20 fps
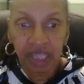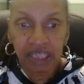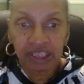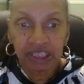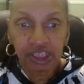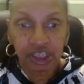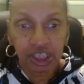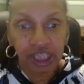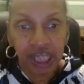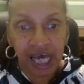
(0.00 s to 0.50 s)
They
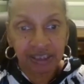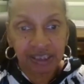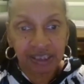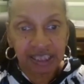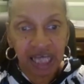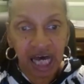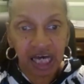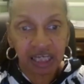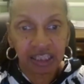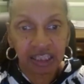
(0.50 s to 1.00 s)
stood
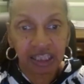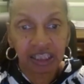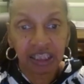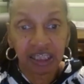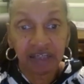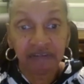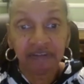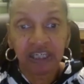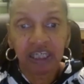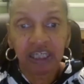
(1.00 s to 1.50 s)
outside the
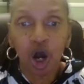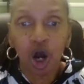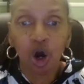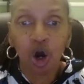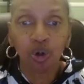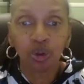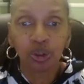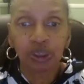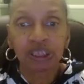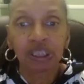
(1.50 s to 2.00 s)
Living
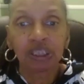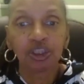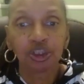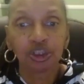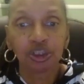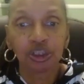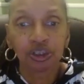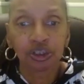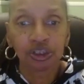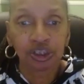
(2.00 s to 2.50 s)
Oaks
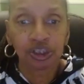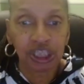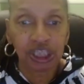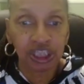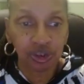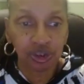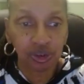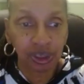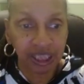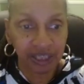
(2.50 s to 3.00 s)

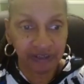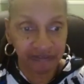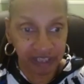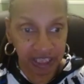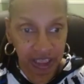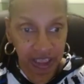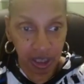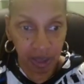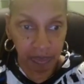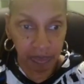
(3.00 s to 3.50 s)
Senior
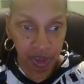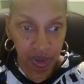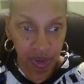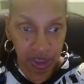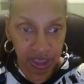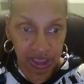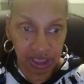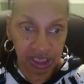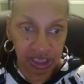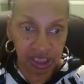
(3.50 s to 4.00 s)
Living
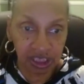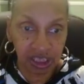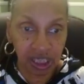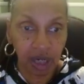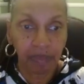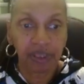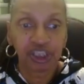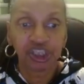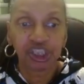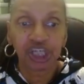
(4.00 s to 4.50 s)
Community,
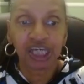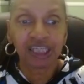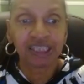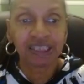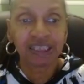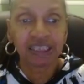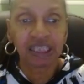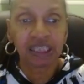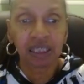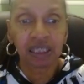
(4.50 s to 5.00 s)
a
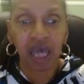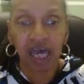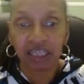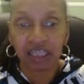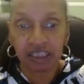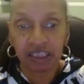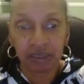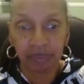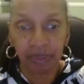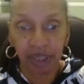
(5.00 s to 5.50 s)
majestic
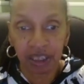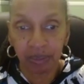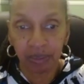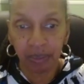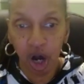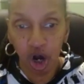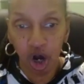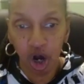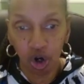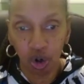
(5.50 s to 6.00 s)

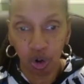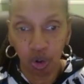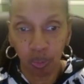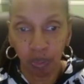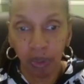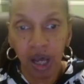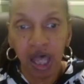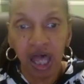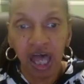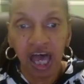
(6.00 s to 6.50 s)
antebellum
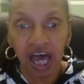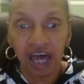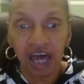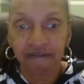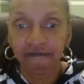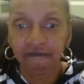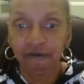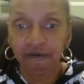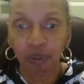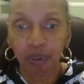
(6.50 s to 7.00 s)
home
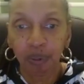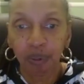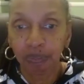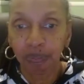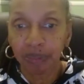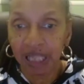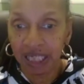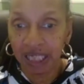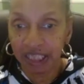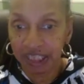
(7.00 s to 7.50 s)
and former
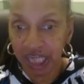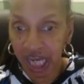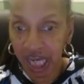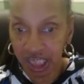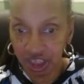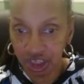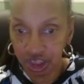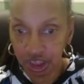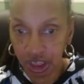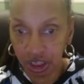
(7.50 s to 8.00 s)

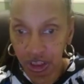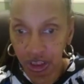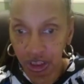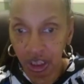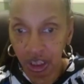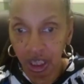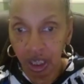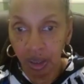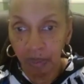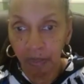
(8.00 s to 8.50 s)

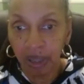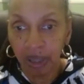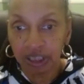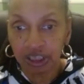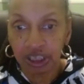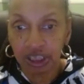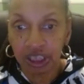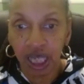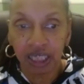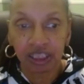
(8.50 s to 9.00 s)
plantation,
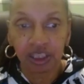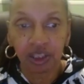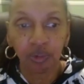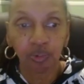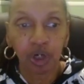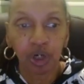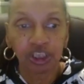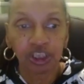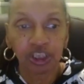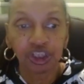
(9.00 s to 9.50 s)
much like the
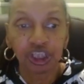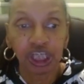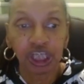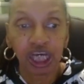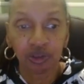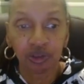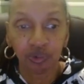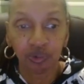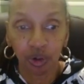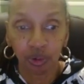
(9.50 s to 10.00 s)
one she had